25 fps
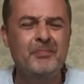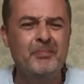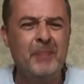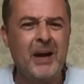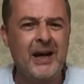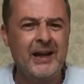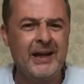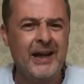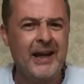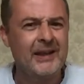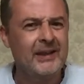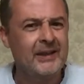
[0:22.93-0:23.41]

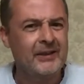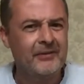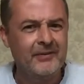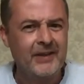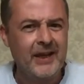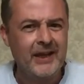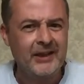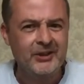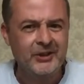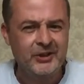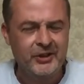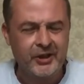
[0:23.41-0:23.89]
back end of
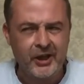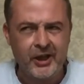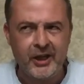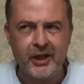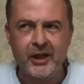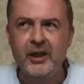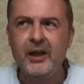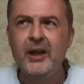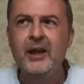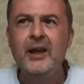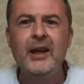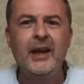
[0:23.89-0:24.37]
next
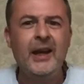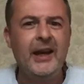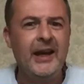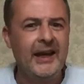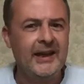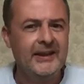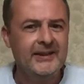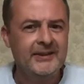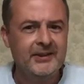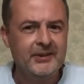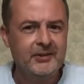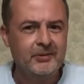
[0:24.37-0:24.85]
year
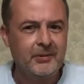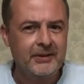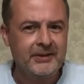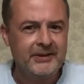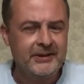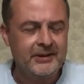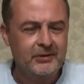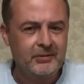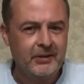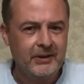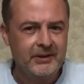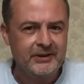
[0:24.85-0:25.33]
into
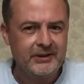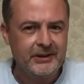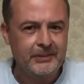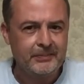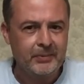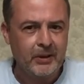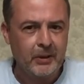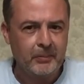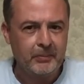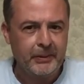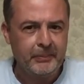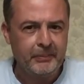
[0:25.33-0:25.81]
2020,
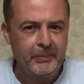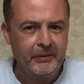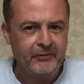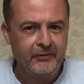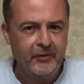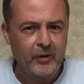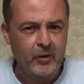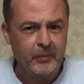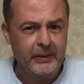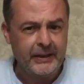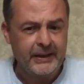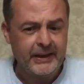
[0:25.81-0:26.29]
probably
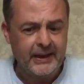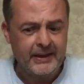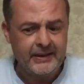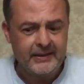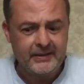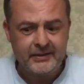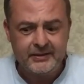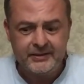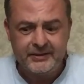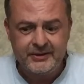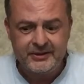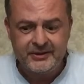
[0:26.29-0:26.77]
before we get
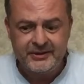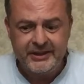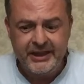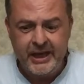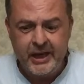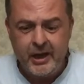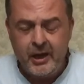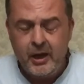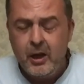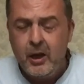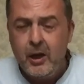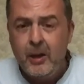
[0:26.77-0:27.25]
to see
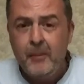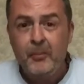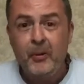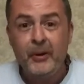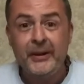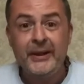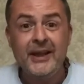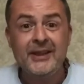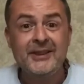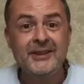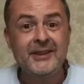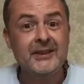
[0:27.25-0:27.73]
it.
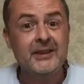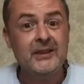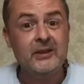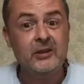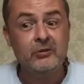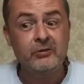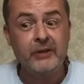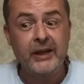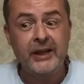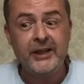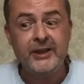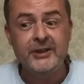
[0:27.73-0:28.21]
But yes, it's
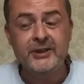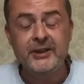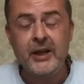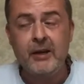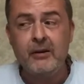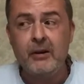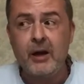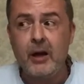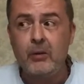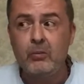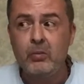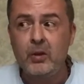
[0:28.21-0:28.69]
great news.
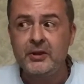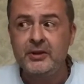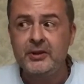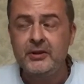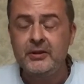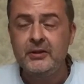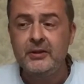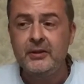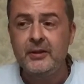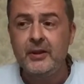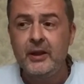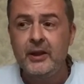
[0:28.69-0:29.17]
Now, I
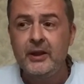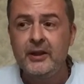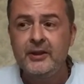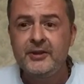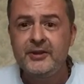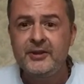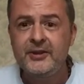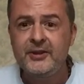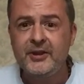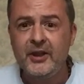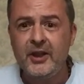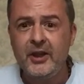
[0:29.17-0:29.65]
wasn't
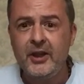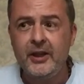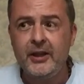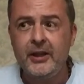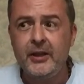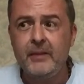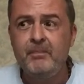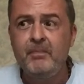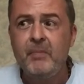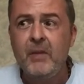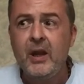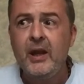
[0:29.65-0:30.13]

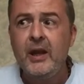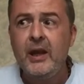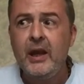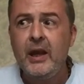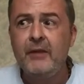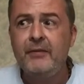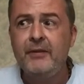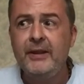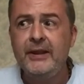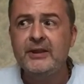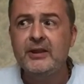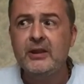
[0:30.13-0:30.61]
certain
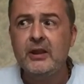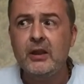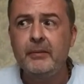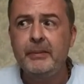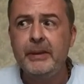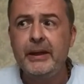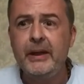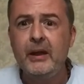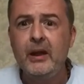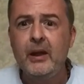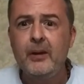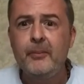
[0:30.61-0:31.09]
if these are going to
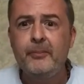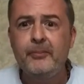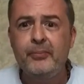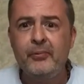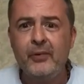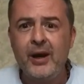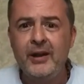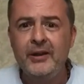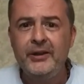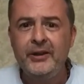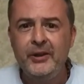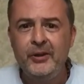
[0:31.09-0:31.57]
be
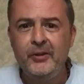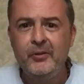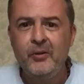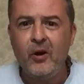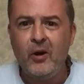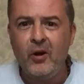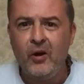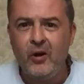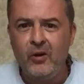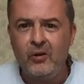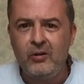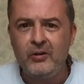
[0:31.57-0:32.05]
brand
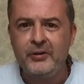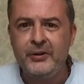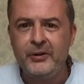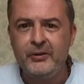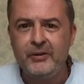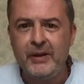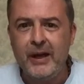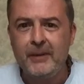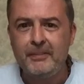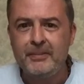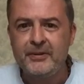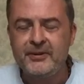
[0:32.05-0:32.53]
new, all
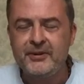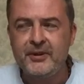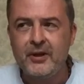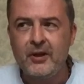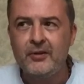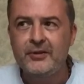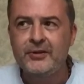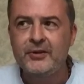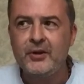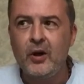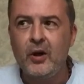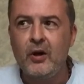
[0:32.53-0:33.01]
new
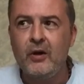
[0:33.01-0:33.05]
episodes,